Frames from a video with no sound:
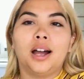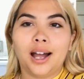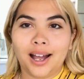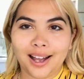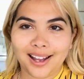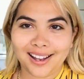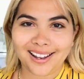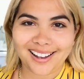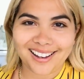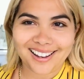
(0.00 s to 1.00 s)
Ah,
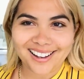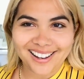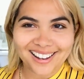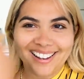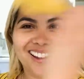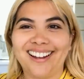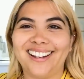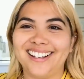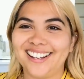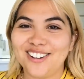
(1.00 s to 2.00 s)

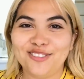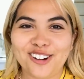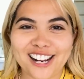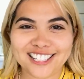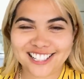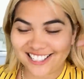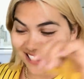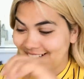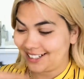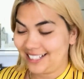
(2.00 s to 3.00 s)

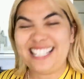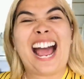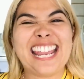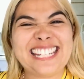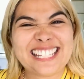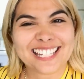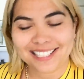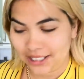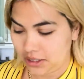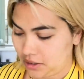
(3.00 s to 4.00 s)
fresh, tight.
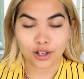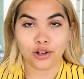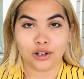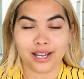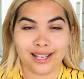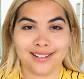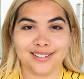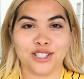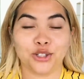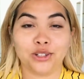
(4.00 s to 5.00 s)
Okay,
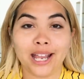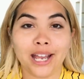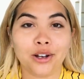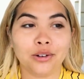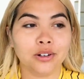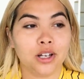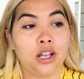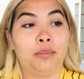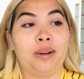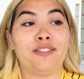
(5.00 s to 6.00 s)
so now
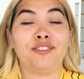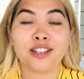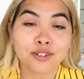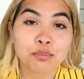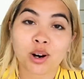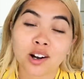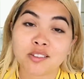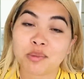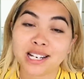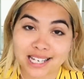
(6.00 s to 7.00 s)
my favorite part
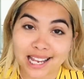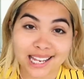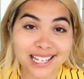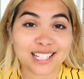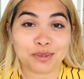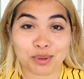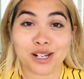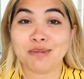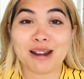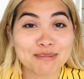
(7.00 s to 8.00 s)
of my day is
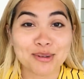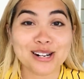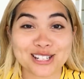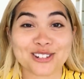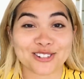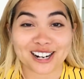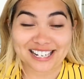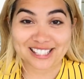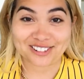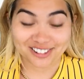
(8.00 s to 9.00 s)
putting my
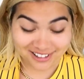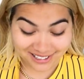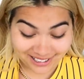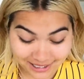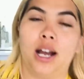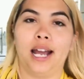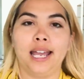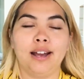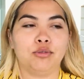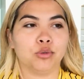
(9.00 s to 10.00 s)
moisturizer on. I
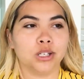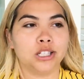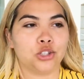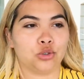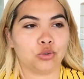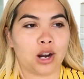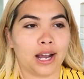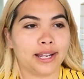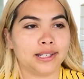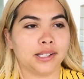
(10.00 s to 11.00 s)
have really
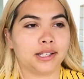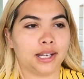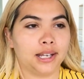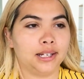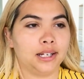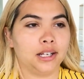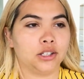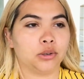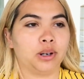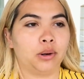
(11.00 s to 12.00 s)
dry skin,
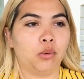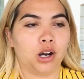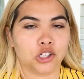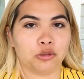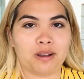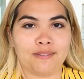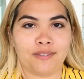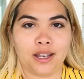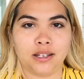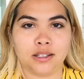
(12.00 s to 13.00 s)
and so when I wash my
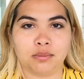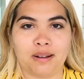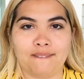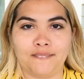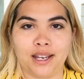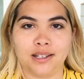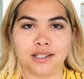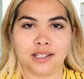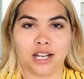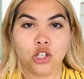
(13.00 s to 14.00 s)
face, my face
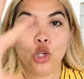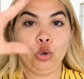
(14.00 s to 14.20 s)
is like